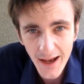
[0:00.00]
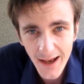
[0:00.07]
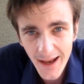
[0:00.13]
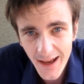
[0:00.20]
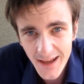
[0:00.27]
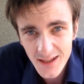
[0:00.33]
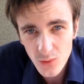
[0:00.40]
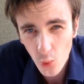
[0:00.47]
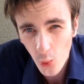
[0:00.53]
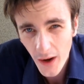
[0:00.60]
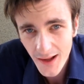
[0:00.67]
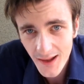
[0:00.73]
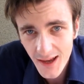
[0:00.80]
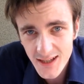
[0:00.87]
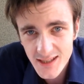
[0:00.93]
And
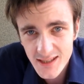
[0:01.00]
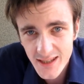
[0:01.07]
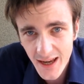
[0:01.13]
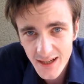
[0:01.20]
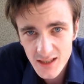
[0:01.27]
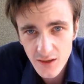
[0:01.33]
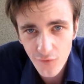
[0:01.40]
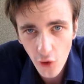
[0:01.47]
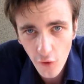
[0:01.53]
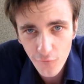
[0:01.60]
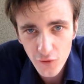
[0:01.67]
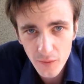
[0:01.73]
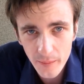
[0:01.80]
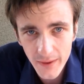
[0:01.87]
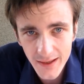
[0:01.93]
while his sides have
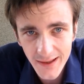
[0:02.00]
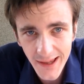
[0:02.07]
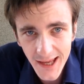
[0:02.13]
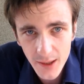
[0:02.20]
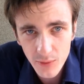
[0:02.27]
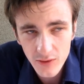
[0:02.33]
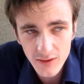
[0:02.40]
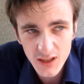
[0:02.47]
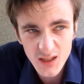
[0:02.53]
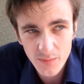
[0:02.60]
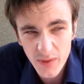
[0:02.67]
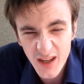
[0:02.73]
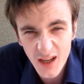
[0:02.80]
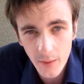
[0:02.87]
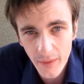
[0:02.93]
often been labelled as
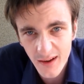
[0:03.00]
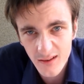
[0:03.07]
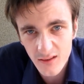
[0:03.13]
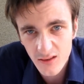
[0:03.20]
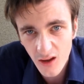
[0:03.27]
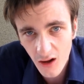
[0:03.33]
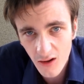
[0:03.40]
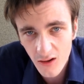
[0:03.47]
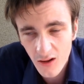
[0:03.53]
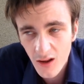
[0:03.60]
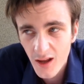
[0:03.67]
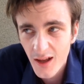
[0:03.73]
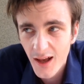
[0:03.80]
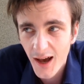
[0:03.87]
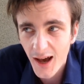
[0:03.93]
being a bit dull,
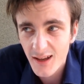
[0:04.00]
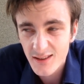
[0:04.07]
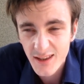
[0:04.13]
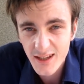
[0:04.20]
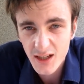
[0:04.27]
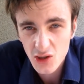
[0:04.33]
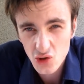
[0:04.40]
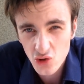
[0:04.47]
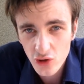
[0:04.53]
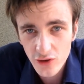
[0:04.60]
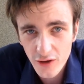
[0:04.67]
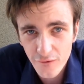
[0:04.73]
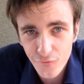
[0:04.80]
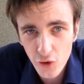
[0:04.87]
I think Jury